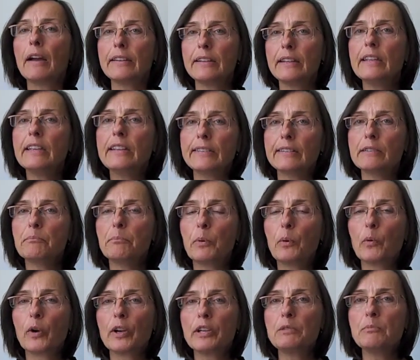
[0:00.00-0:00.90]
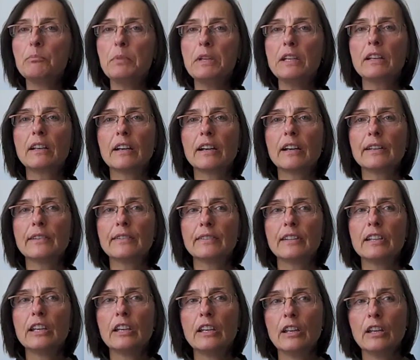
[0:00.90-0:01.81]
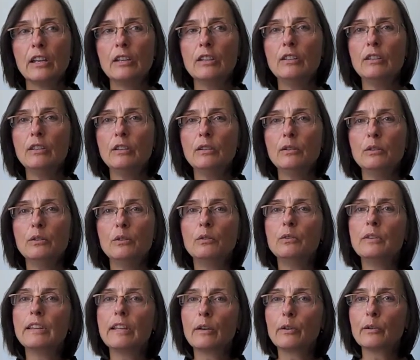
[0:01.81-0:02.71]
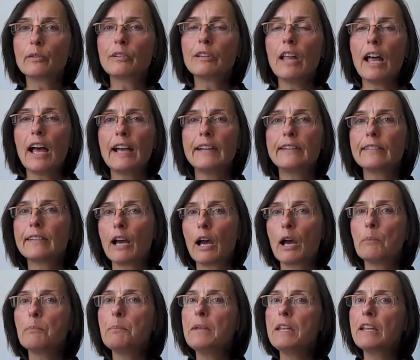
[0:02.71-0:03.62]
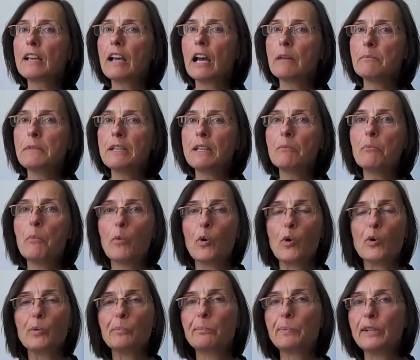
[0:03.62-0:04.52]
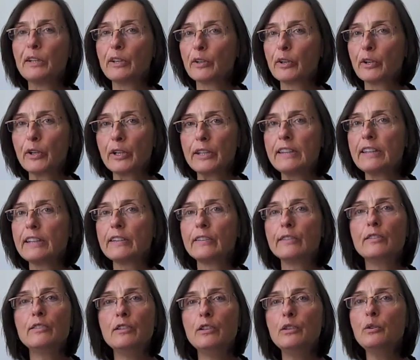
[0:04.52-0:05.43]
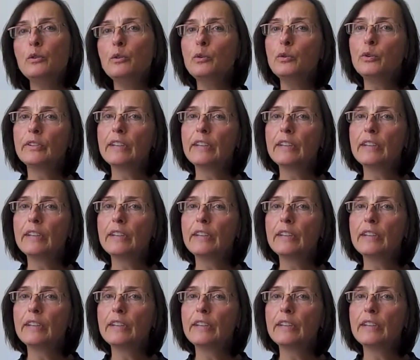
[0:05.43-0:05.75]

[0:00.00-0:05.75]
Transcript: is important, because those lines are becoming more blurred. There's news,